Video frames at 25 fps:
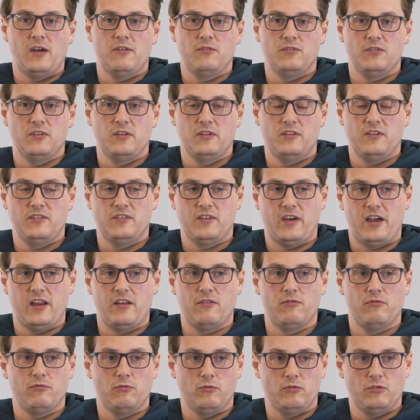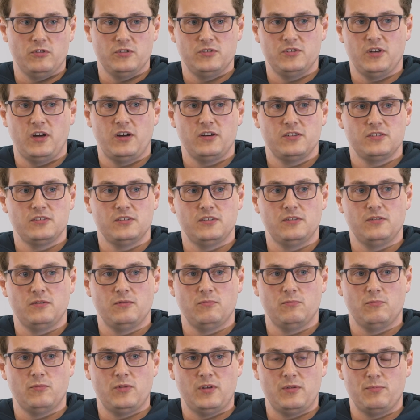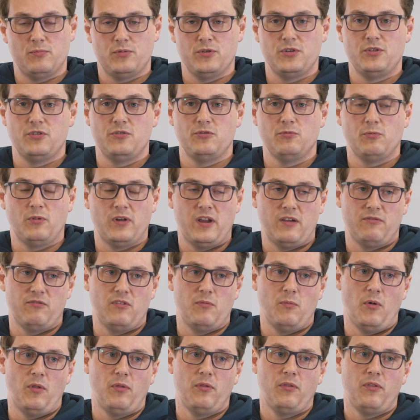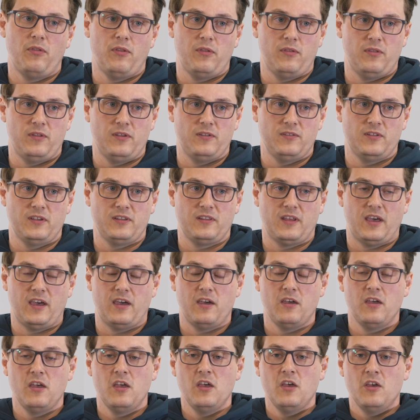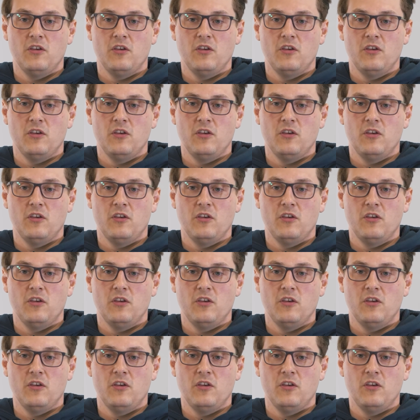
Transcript: was the designer for all the socks and we produce one every month and things like that.